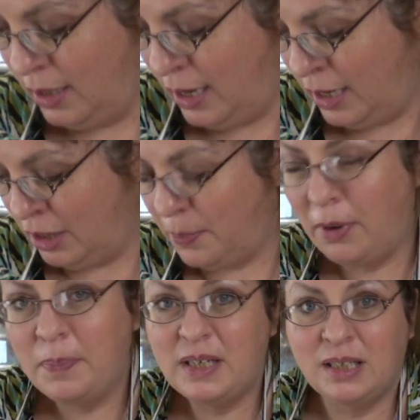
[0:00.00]
And the
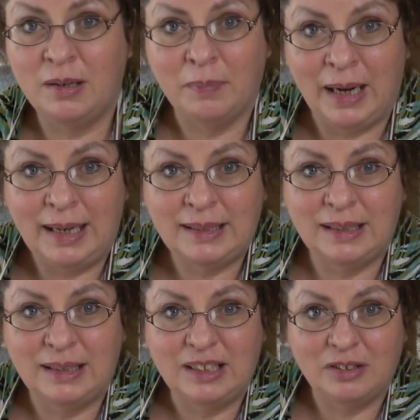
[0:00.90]
purpose in
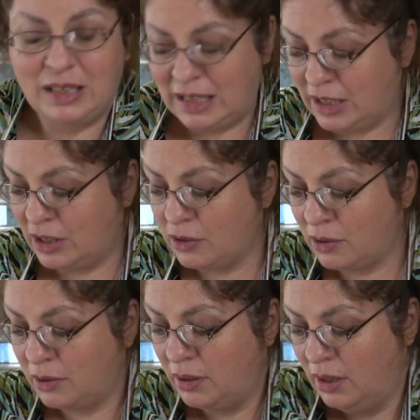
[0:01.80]
bites is they're
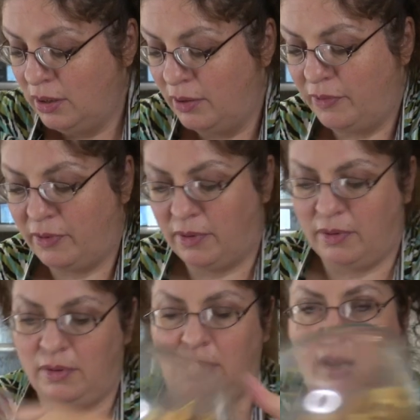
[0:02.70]
easier
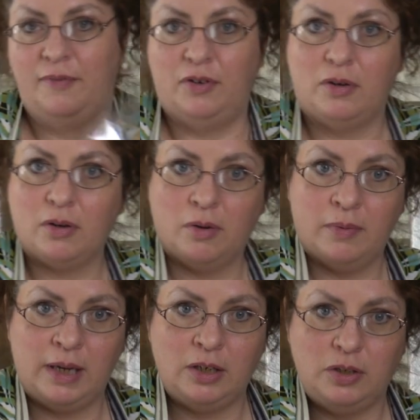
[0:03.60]
for if you're
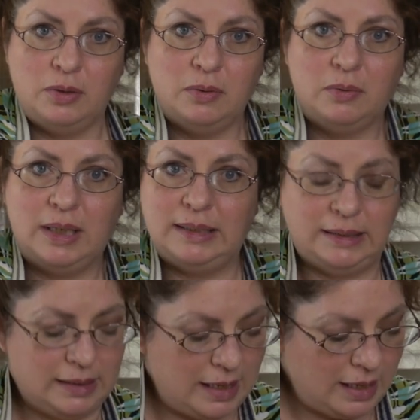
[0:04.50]
going to, let's
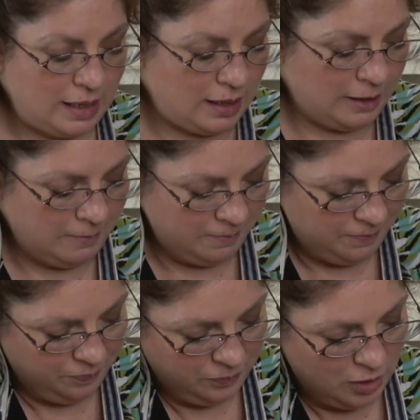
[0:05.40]
say,
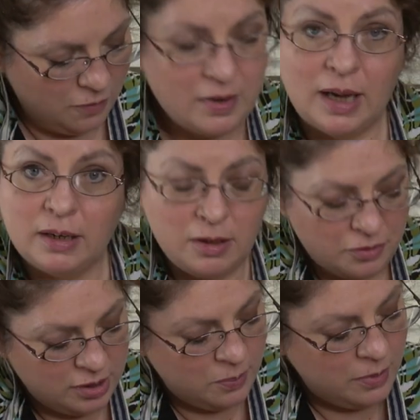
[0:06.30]
you've got to go
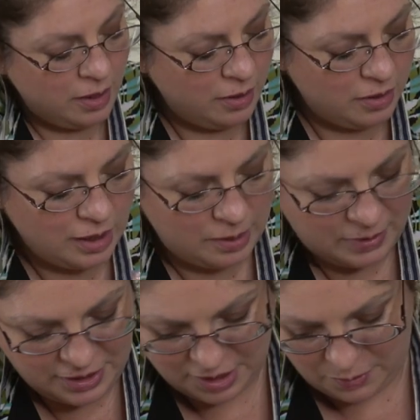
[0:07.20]
somewhere, you got to
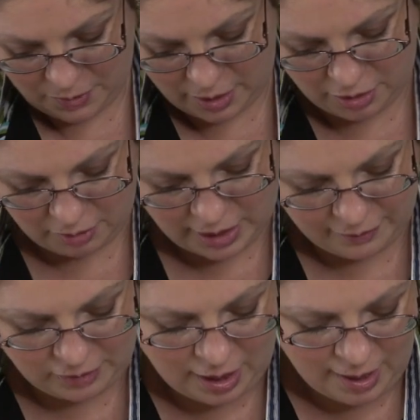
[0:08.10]
be somewhere, you don't
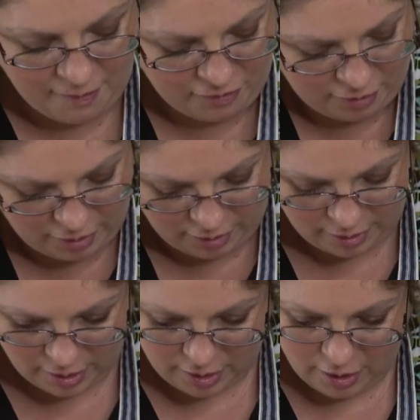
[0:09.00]
have time for
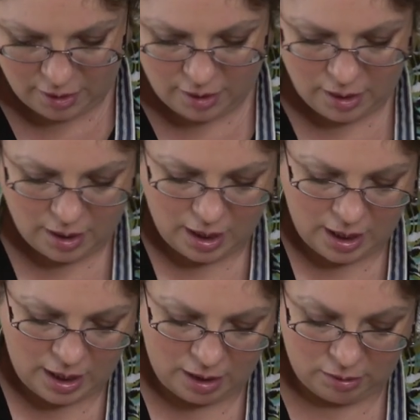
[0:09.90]

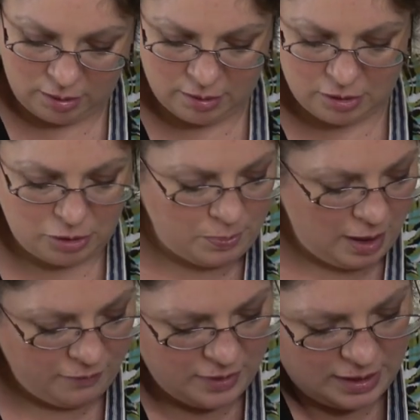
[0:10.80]
a large
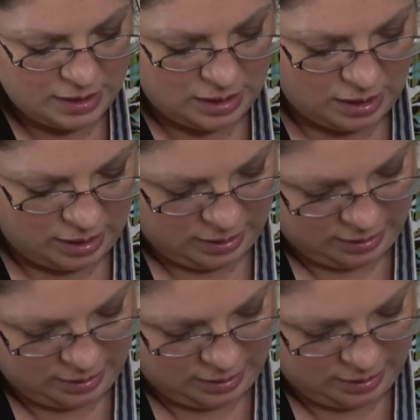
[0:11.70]
breakfast,